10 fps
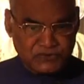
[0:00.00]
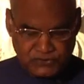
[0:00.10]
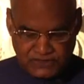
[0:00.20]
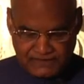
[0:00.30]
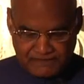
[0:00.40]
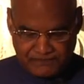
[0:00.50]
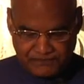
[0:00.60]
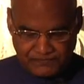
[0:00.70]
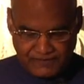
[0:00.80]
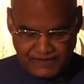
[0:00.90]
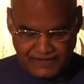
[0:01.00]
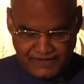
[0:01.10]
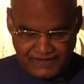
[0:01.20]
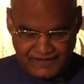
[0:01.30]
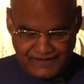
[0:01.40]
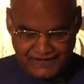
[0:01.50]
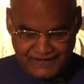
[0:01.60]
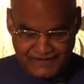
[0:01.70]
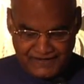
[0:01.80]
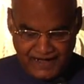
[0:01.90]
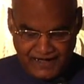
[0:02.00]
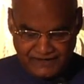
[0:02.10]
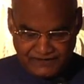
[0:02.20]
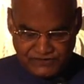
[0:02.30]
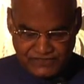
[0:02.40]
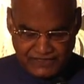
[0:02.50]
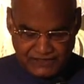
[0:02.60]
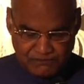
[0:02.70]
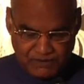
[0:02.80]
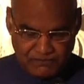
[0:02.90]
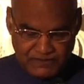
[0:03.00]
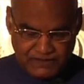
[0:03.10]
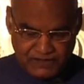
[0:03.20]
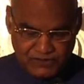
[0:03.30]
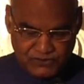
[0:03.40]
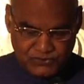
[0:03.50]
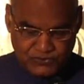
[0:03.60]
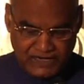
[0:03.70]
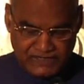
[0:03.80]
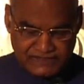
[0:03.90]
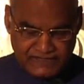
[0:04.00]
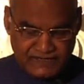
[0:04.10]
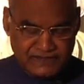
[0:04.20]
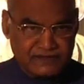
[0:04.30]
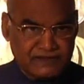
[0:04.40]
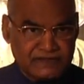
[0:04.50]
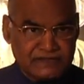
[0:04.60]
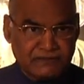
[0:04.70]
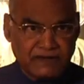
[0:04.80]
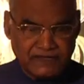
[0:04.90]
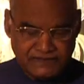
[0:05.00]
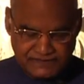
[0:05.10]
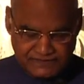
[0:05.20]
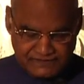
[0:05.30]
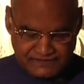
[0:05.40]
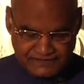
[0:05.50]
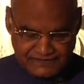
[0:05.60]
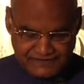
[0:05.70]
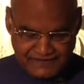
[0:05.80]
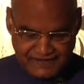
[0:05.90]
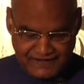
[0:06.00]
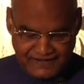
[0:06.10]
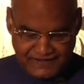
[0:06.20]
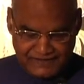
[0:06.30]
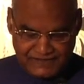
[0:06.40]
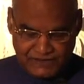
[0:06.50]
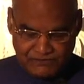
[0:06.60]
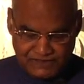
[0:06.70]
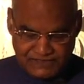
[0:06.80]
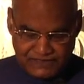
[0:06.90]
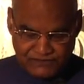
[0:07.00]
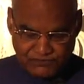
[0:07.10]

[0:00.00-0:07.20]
today. India and the Czech Republic are two ancient civilizations. There was a